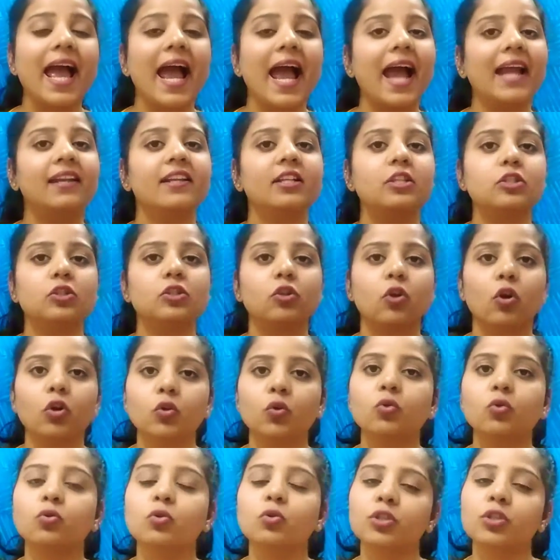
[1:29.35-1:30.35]
and it's not
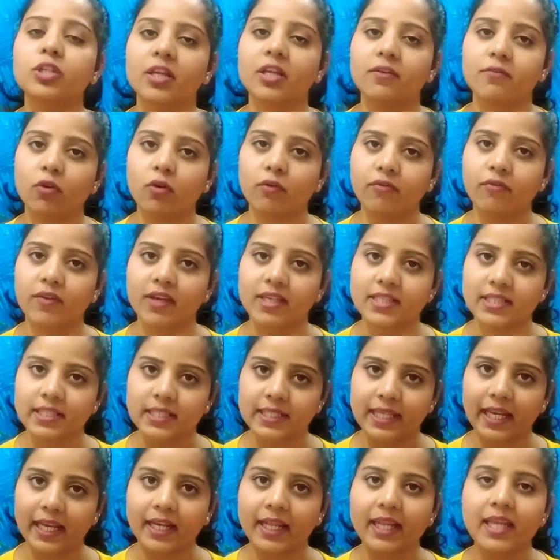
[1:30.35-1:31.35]
good to shave your face
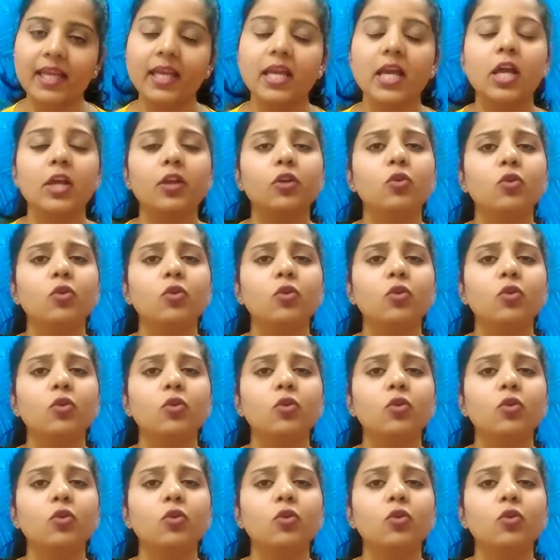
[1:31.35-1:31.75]
daily.